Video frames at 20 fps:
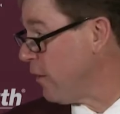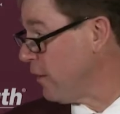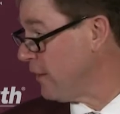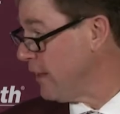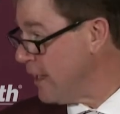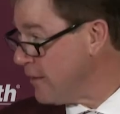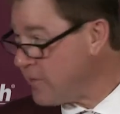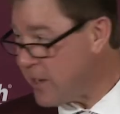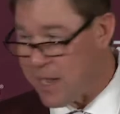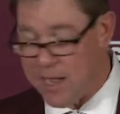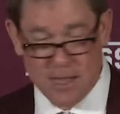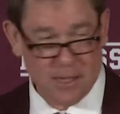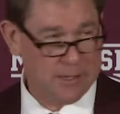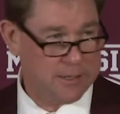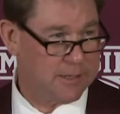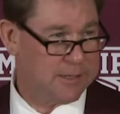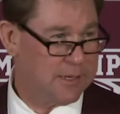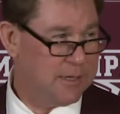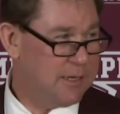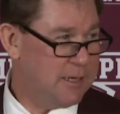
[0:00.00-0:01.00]
Olivia,
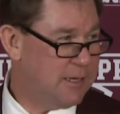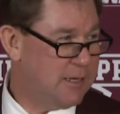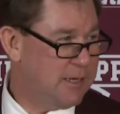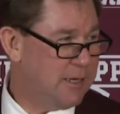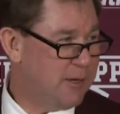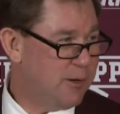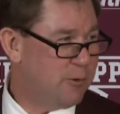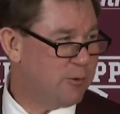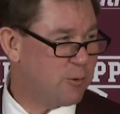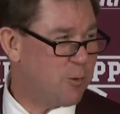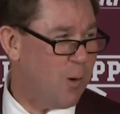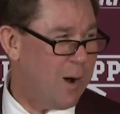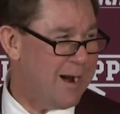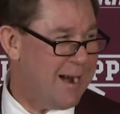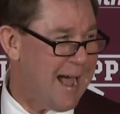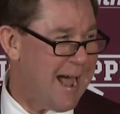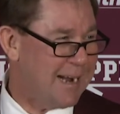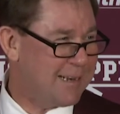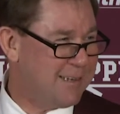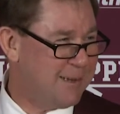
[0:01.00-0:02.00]
who's
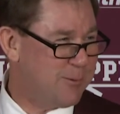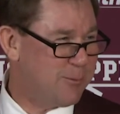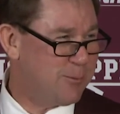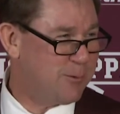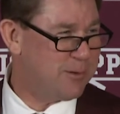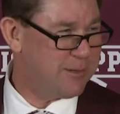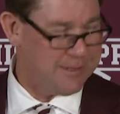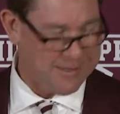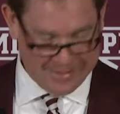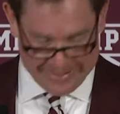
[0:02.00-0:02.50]
quite active,